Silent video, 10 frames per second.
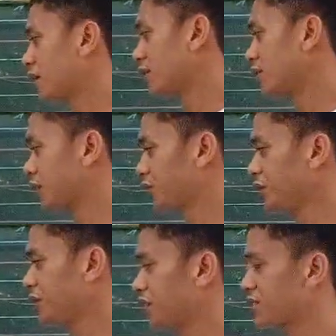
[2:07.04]
The
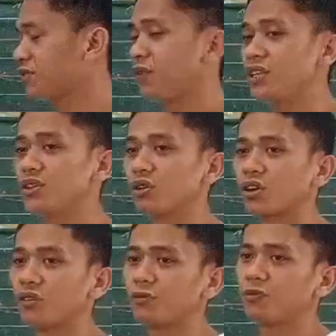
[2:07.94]
third is video
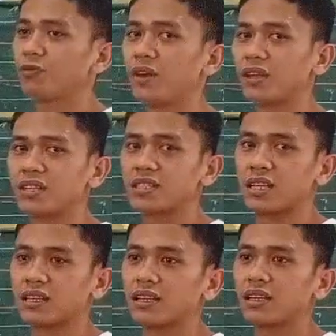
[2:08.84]
conferencing,
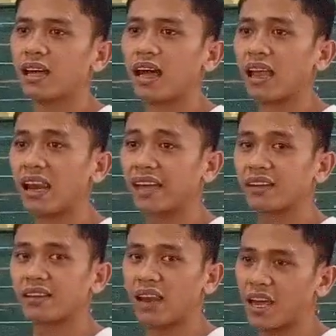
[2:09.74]

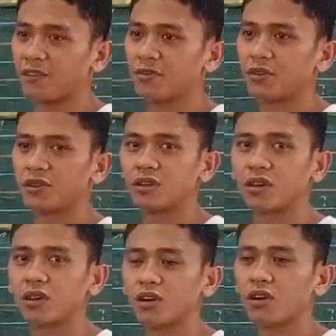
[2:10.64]
like live.
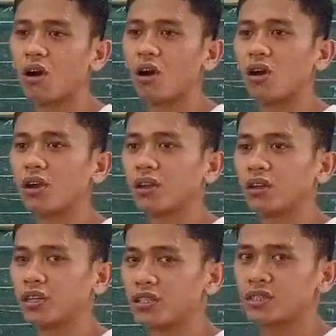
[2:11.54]

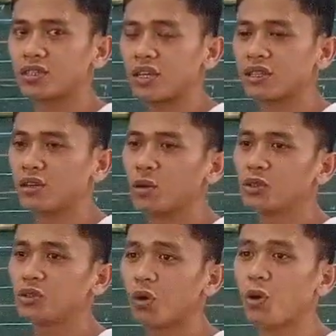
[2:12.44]
This includes
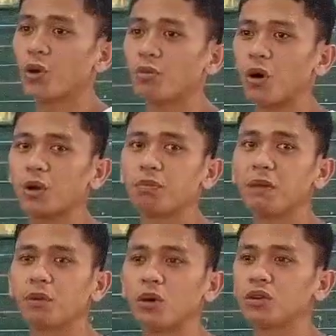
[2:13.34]
two or more
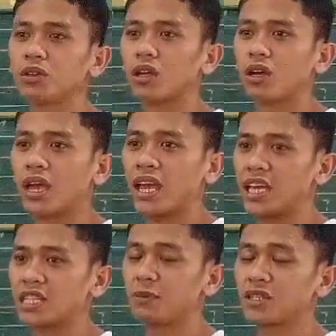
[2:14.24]
people,
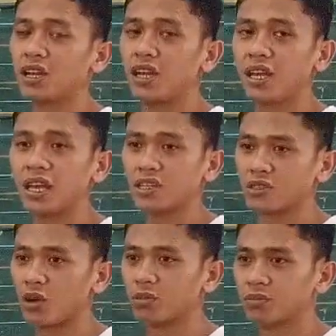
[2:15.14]
especially in
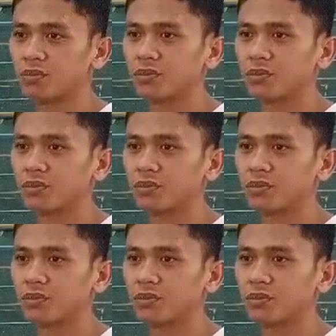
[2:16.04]
Zoom.